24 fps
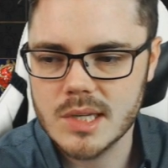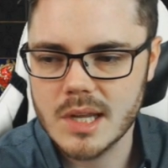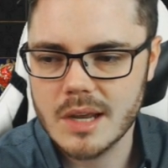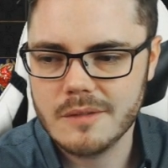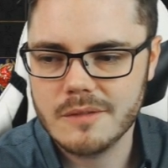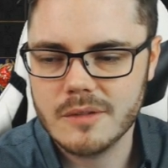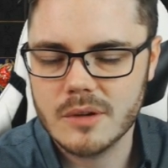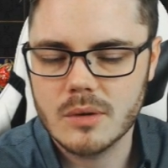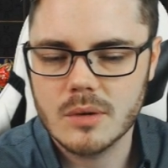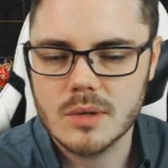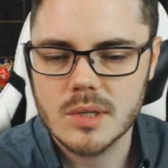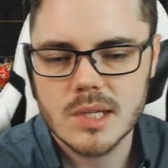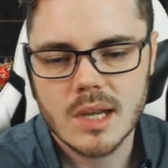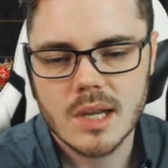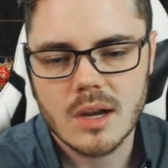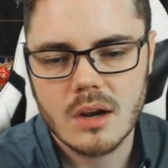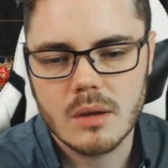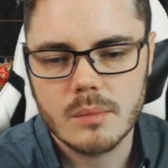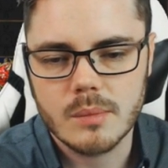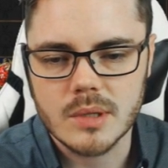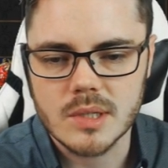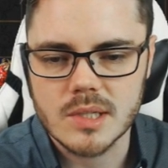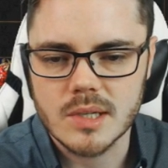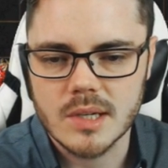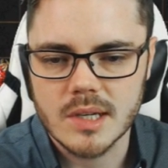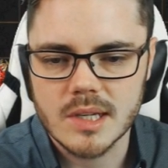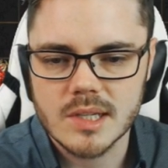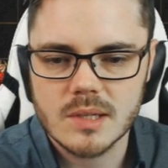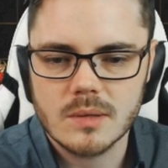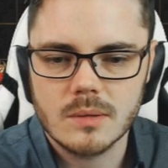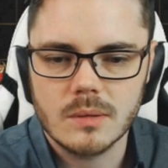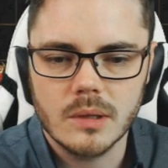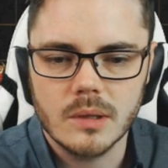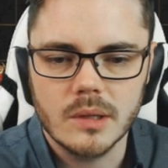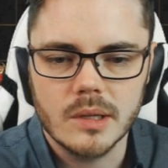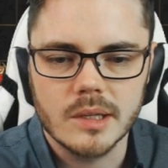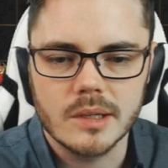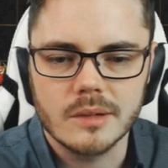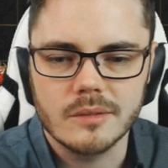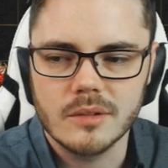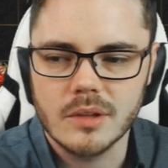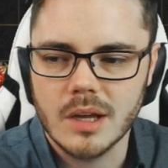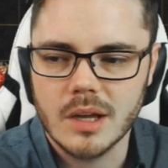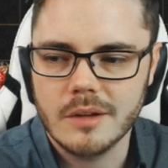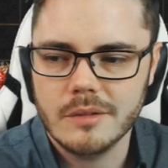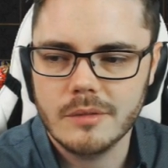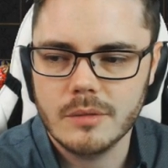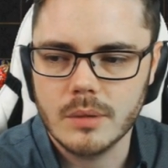stat for Causticaro, but it's a nice quality of
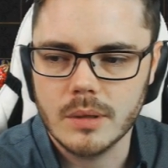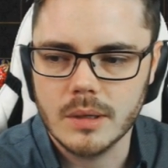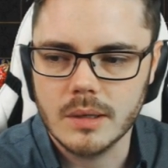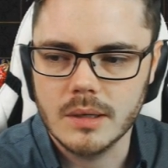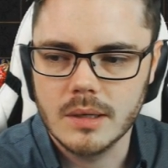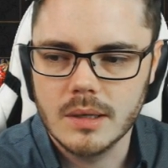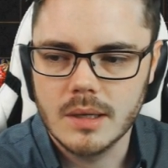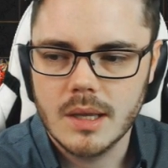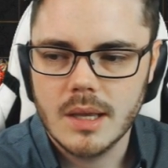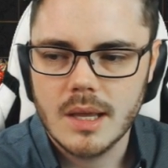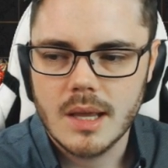life one.